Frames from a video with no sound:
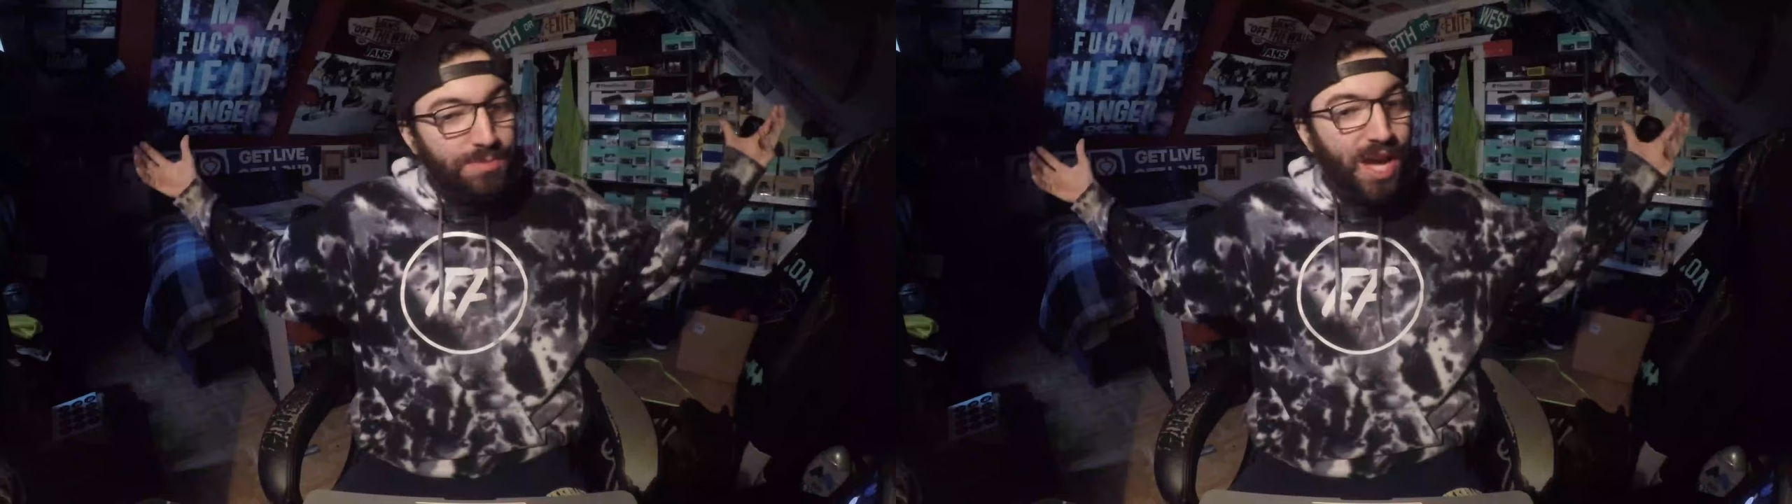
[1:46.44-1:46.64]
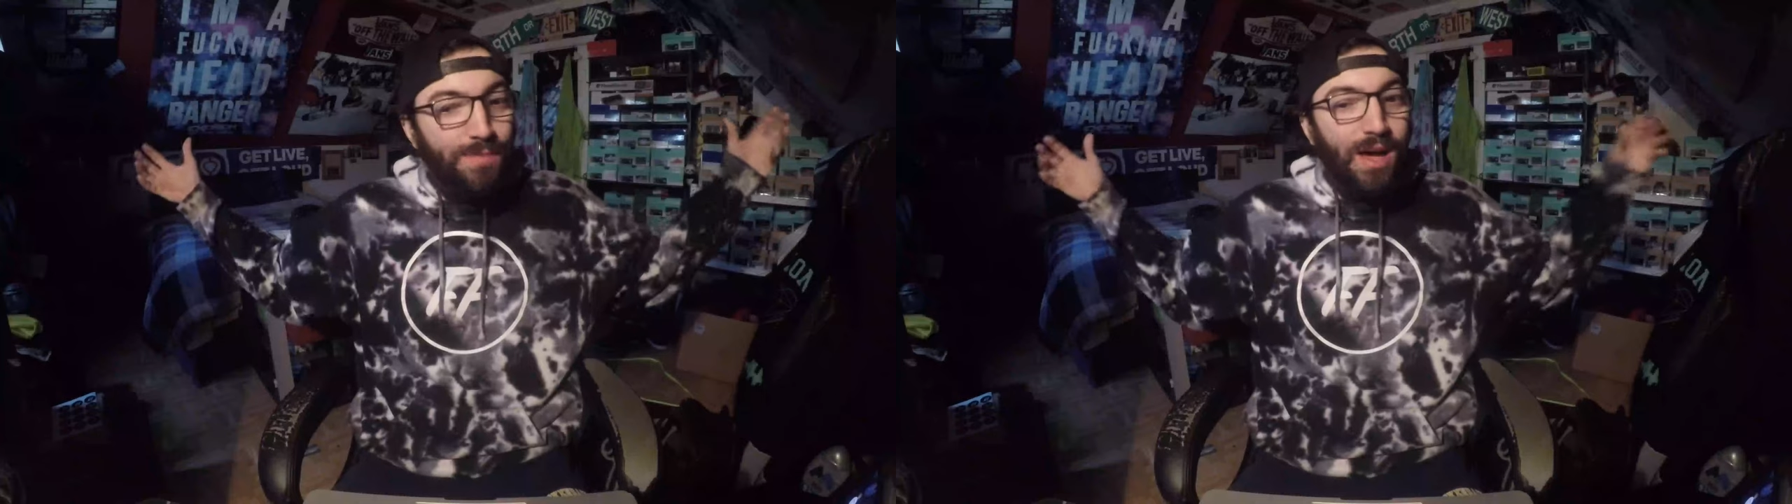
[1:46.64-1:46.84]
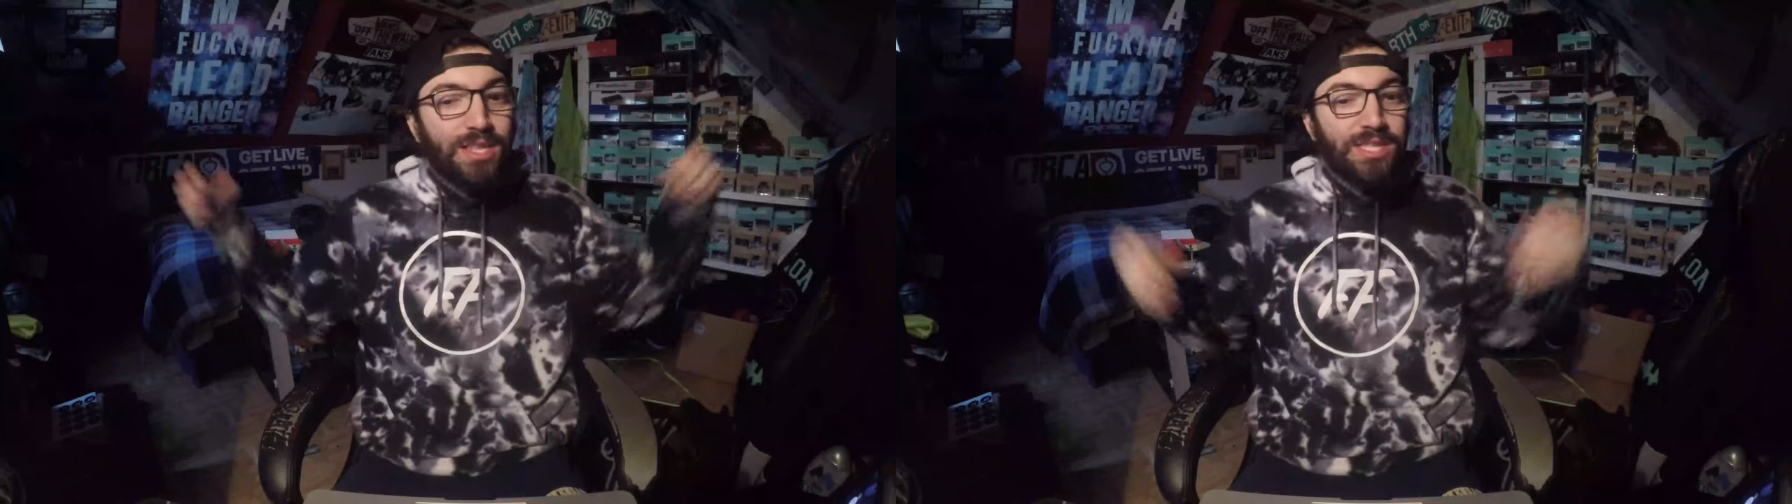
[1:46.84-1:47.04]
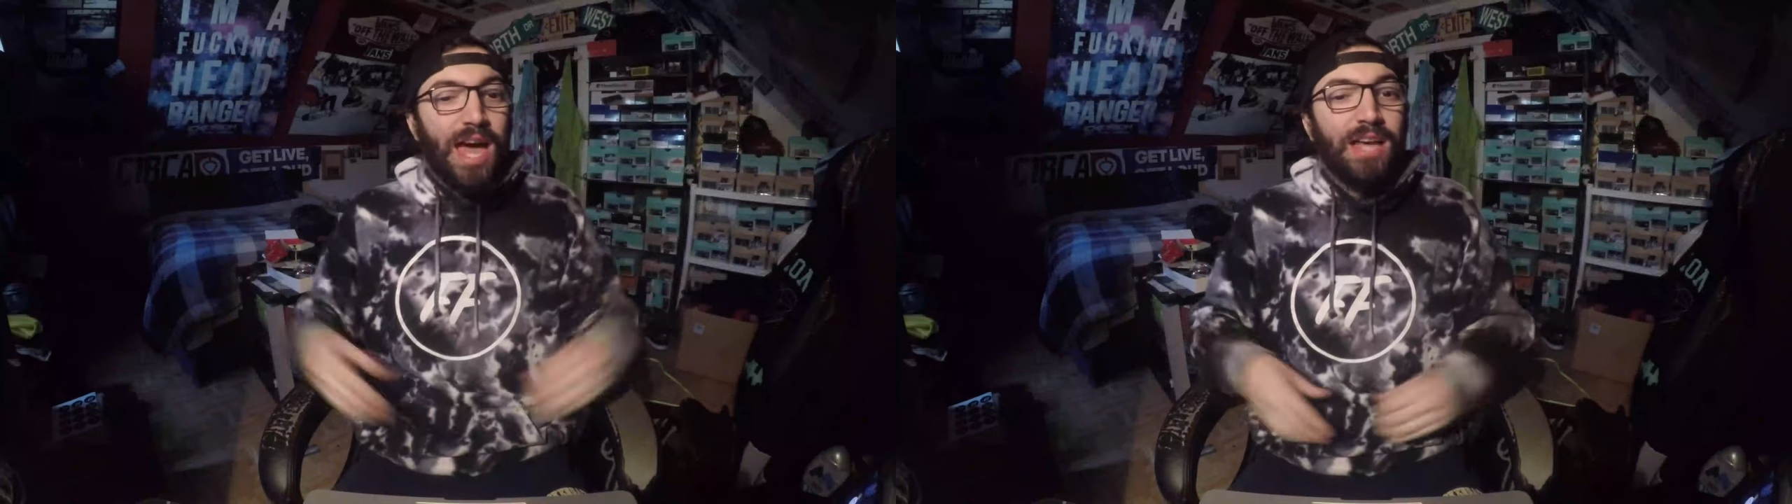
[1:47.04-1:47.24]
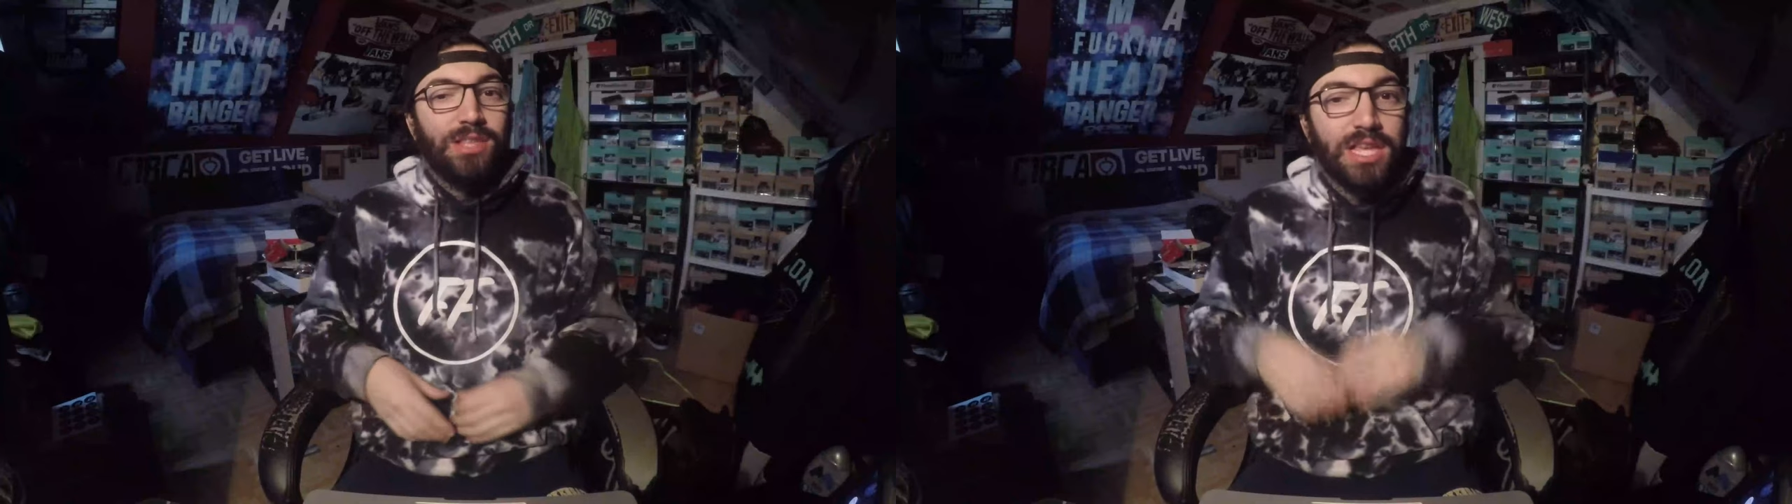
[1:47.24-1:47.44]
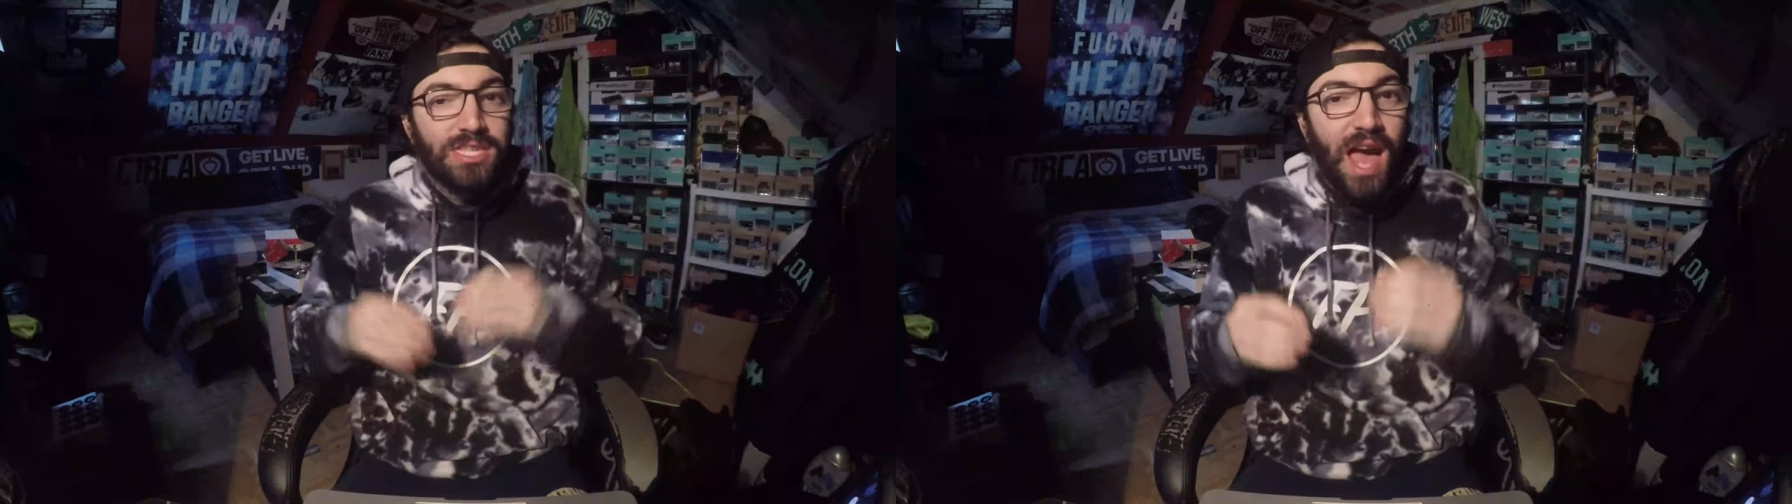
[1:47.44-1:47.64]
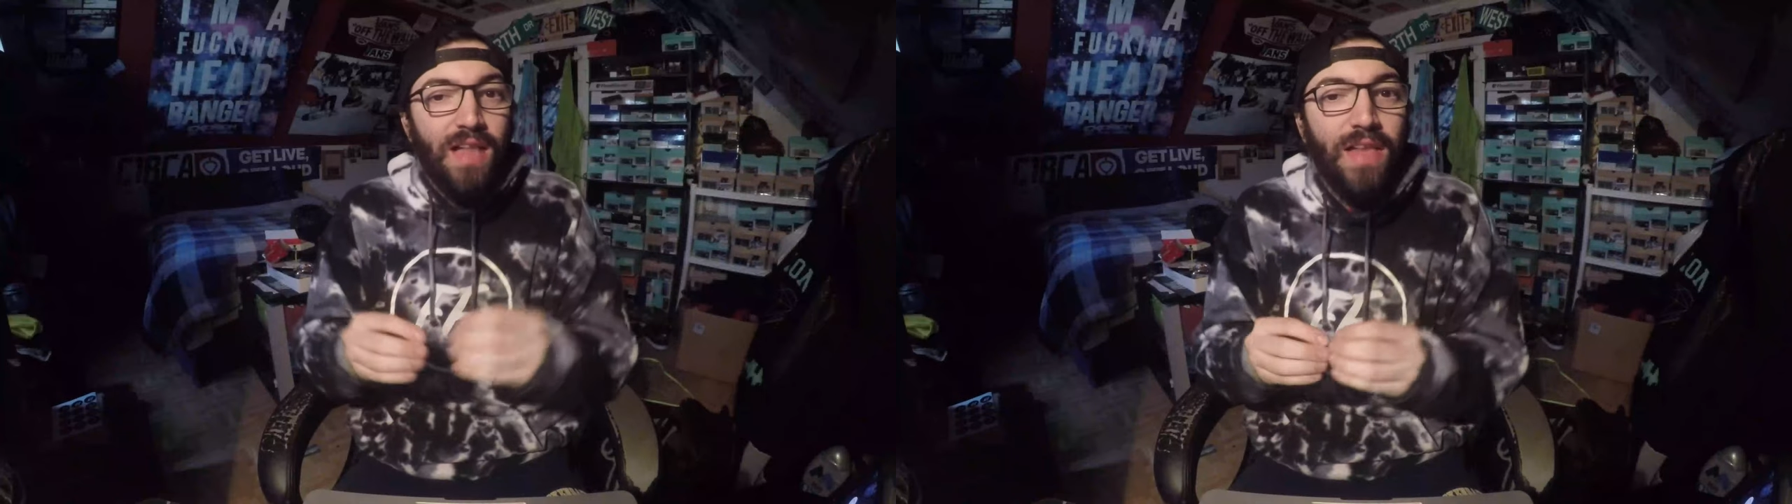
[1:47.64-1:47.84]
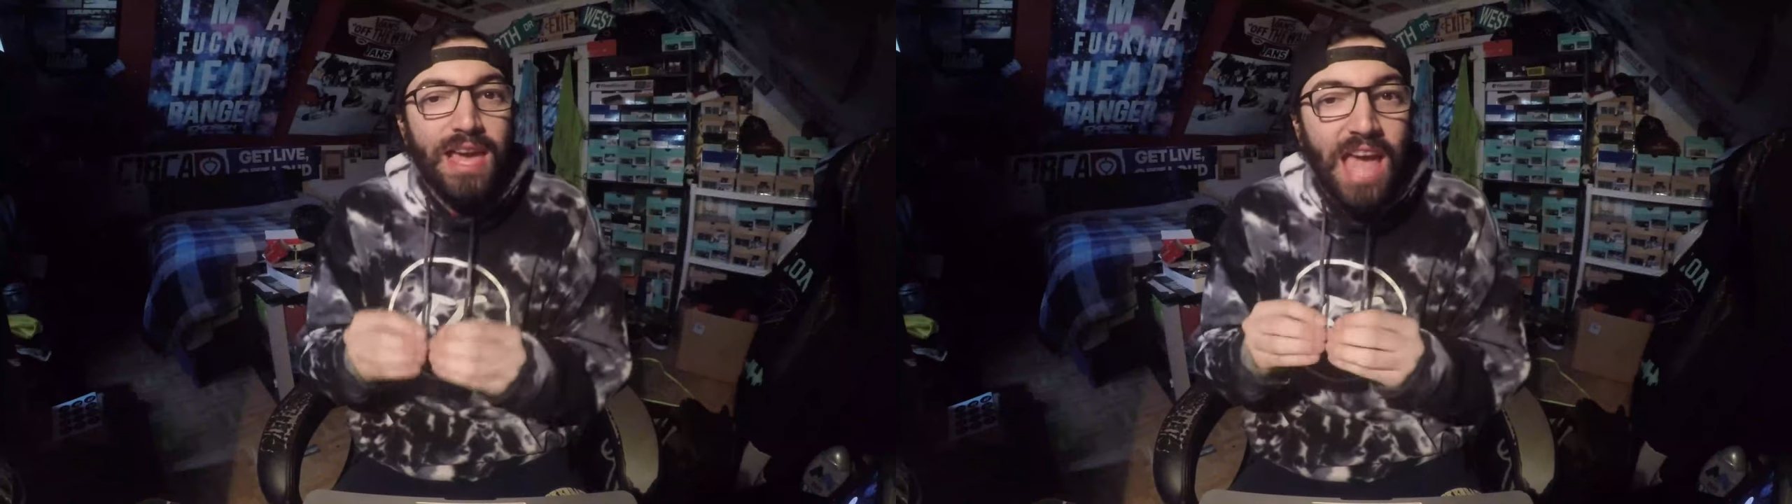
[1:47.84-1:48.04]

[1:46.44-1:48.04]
I'm talking about. It's not like